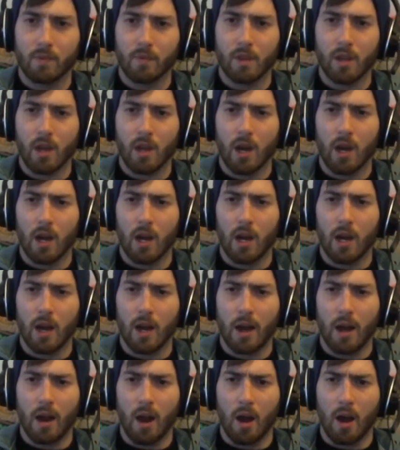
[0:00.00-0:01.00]

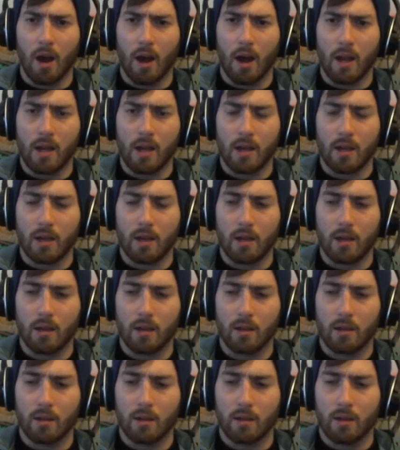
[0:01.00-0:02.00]
Uh, I
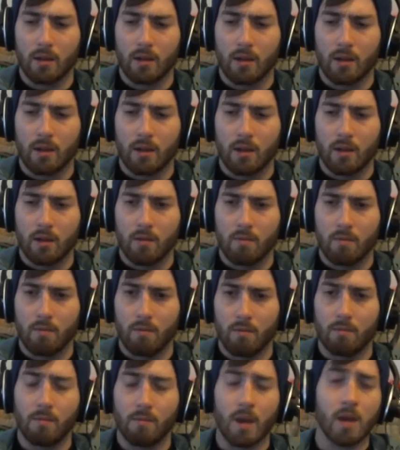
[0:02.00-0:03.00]

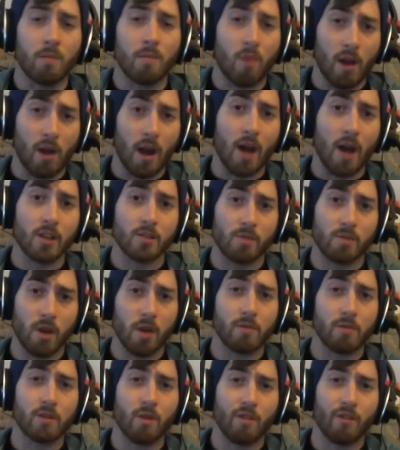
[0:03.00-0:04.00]
made my announcement that
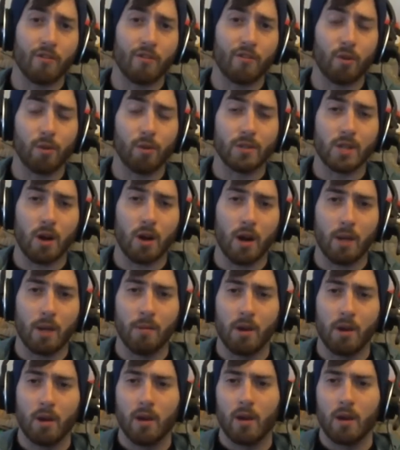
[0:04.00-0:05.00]
I was going full time,
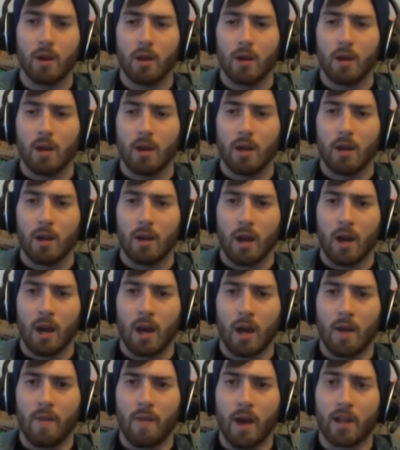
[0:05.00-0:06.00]
and that